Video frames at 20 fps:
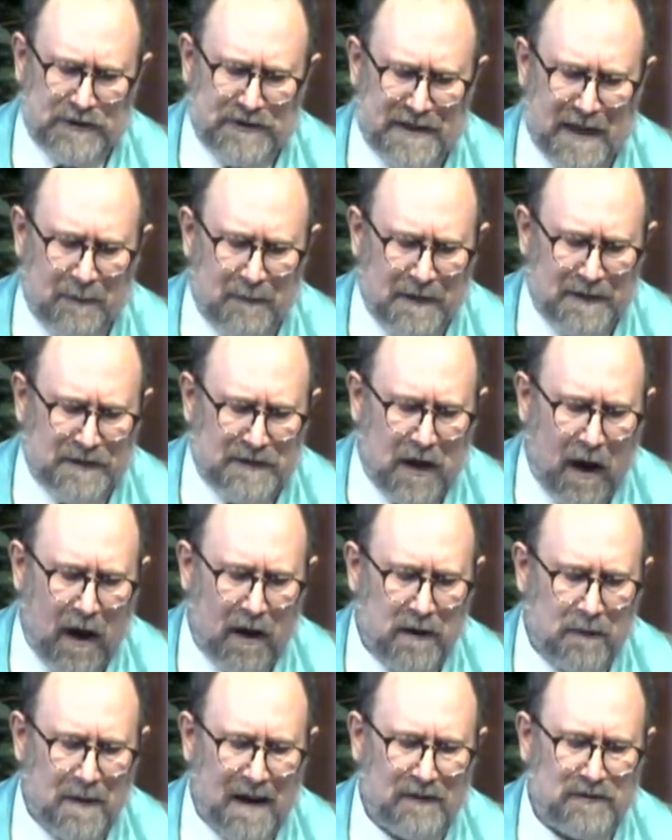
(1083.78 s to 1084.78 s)
had been
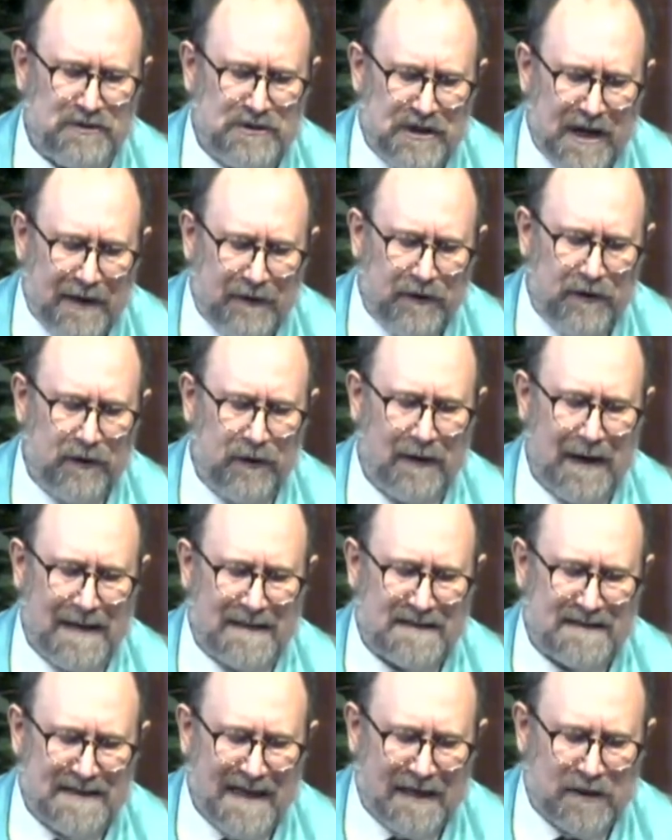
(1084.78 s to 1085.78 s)
taught about gender and
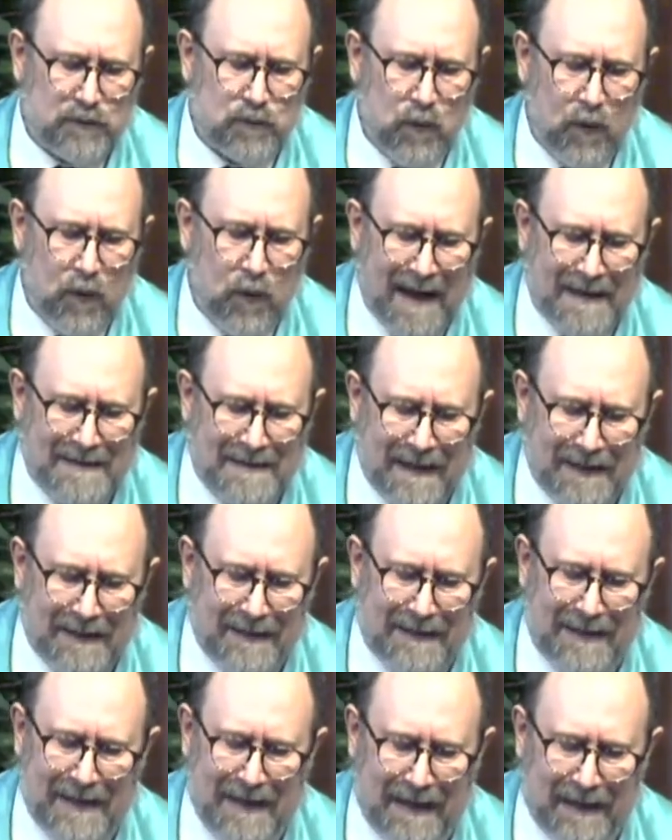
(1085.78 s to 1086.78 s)
sexual
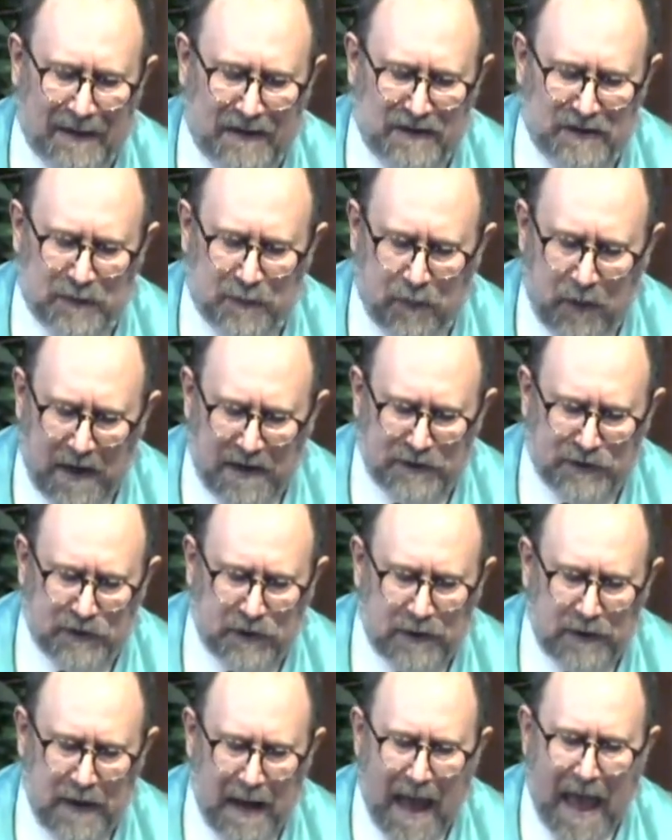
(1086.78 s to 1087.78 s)
identity and
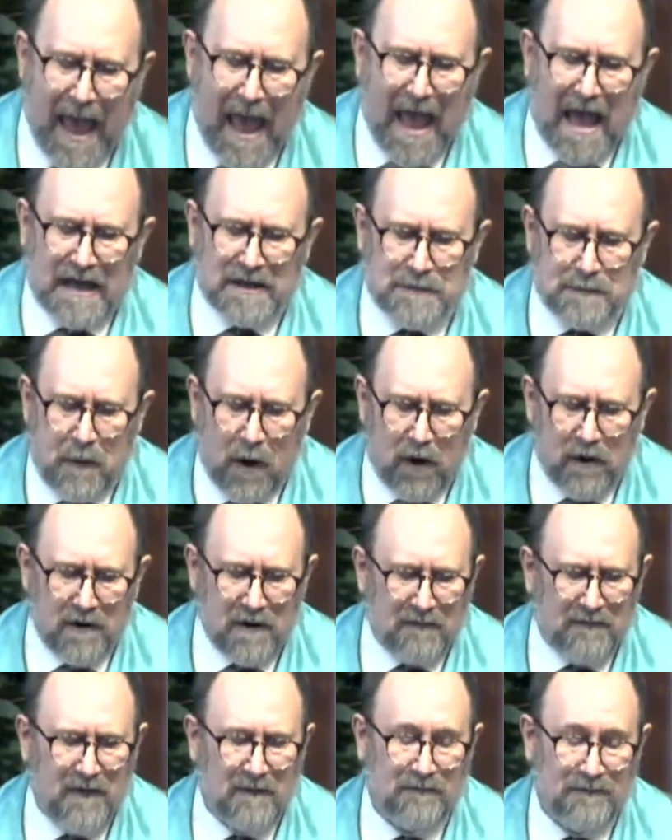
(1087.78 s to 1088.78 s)
expression as part
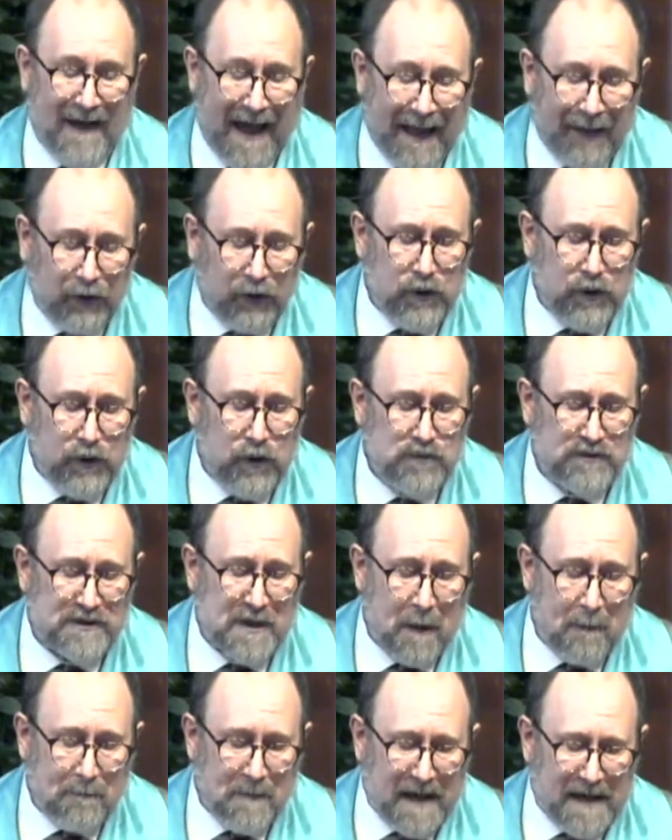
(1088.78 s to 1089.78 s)
of a
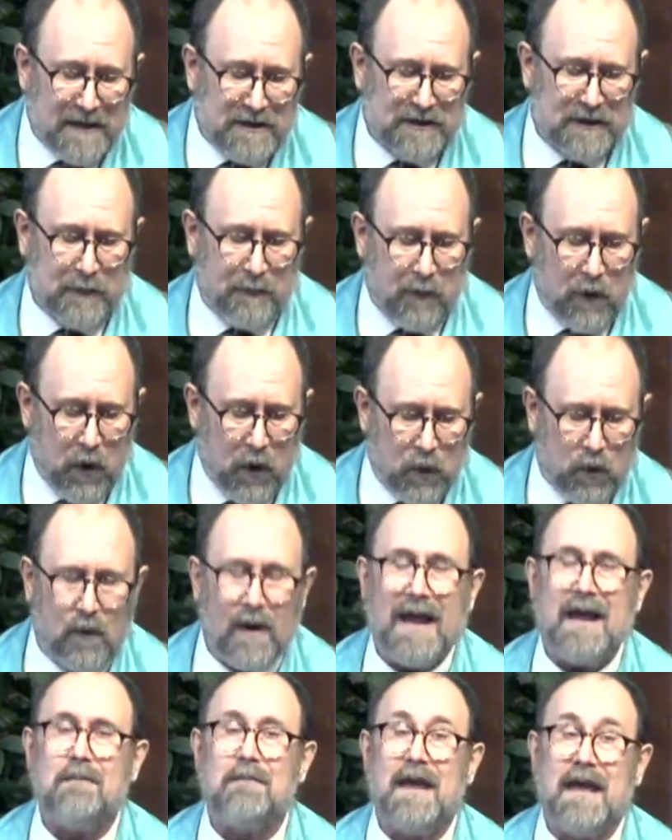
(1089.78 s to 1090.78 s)
values-based
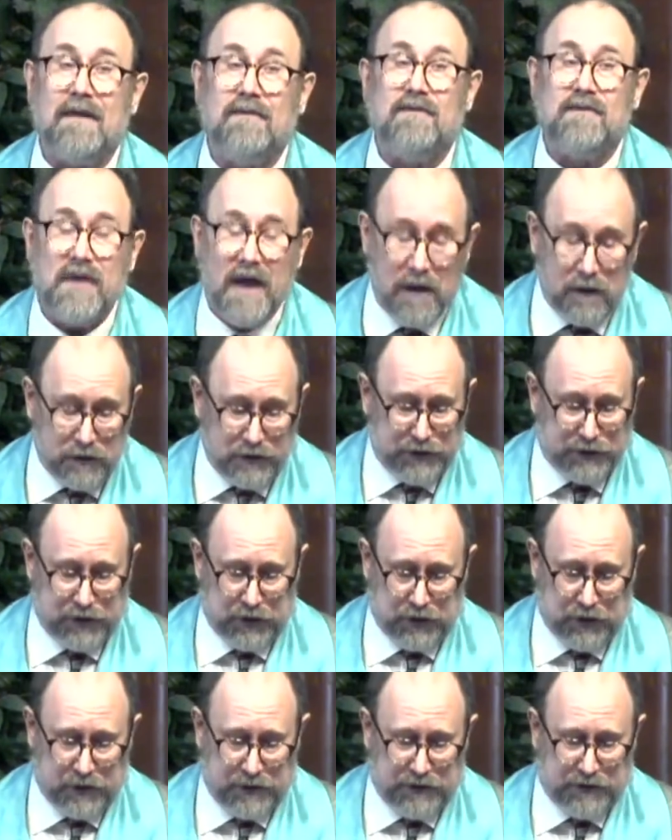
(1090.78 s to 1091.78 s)
program in their
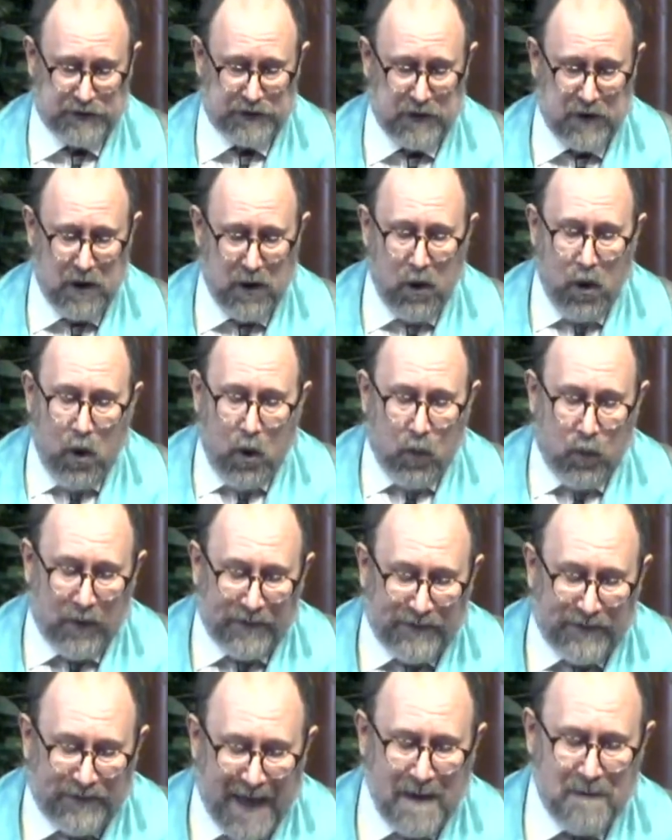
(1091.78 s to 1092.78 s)
church,
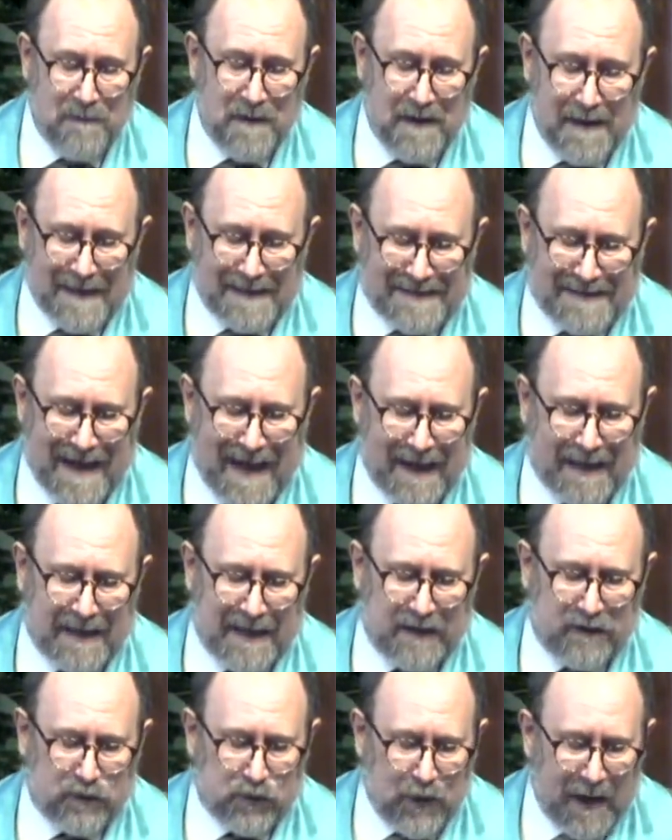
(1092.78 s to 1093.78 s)
would they be
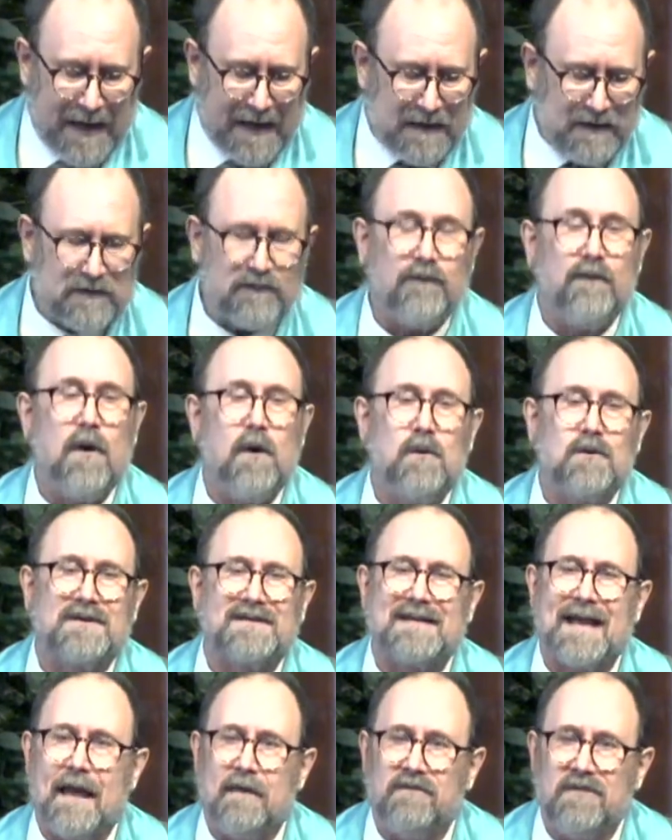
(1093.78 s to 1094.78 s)
attacking trans
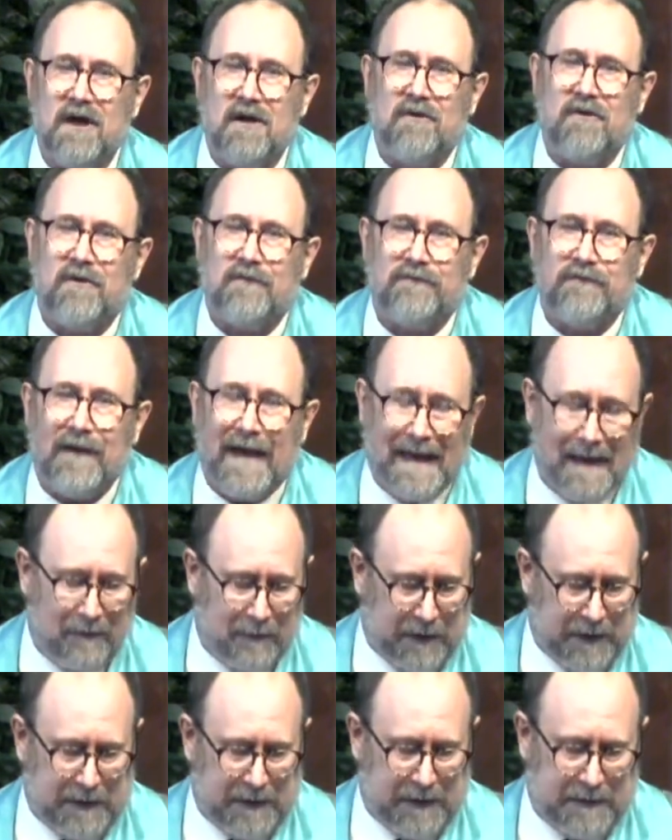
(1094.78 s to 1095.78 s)
folks and their
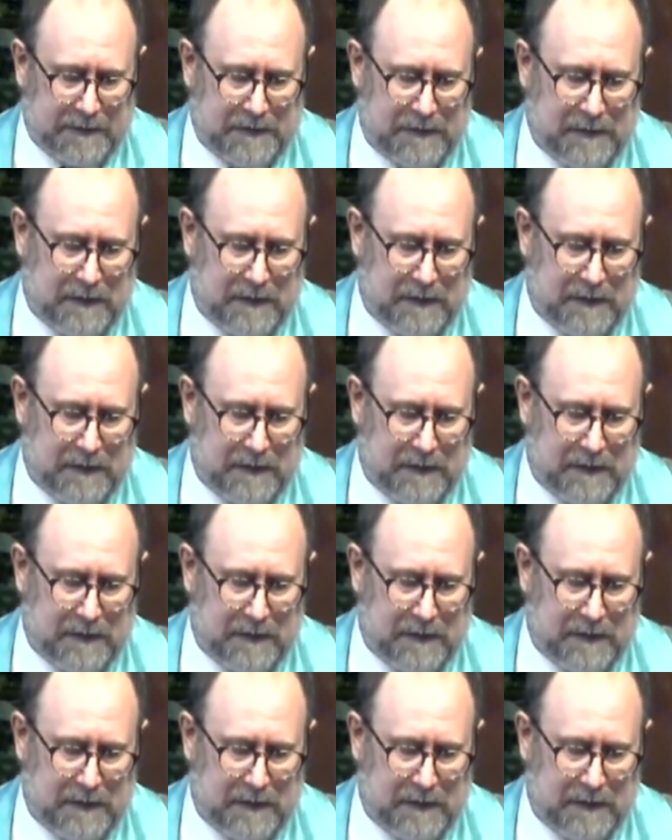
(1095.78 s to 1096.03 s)
families?